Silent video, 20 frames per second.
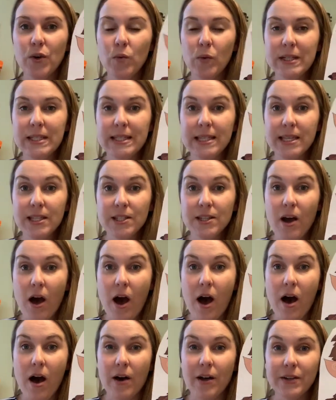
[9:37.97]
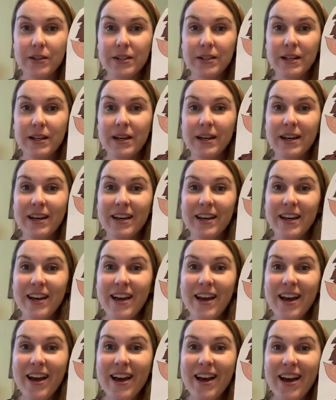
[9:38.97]
What's this called?
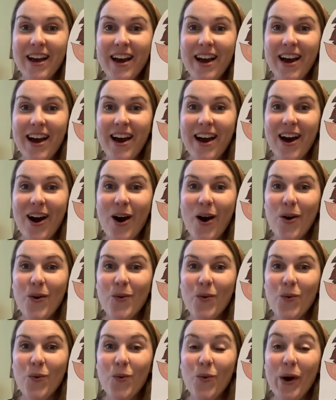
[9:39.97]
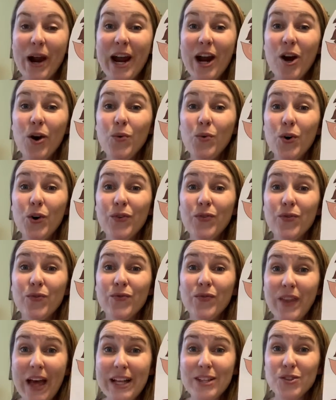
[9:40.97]
A werewolf.
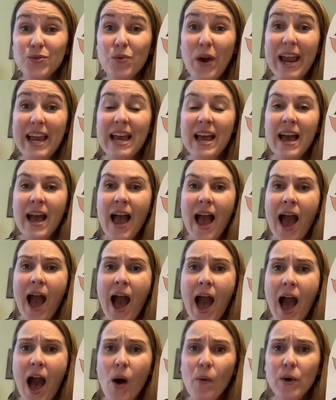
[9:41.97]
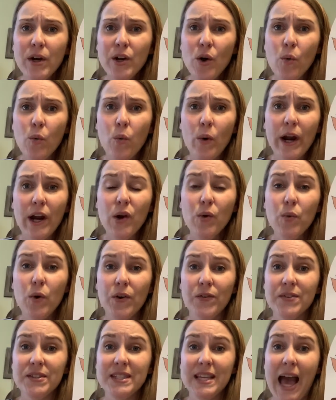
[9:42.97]
That's right. How would a
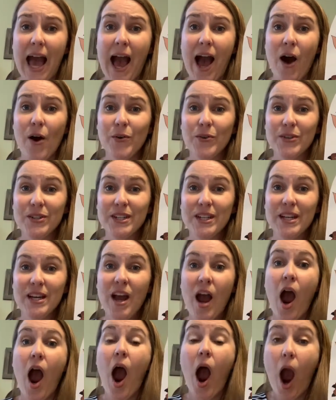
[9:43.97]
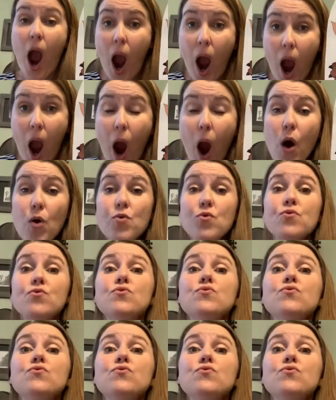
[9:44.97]
werewolf sound? Oh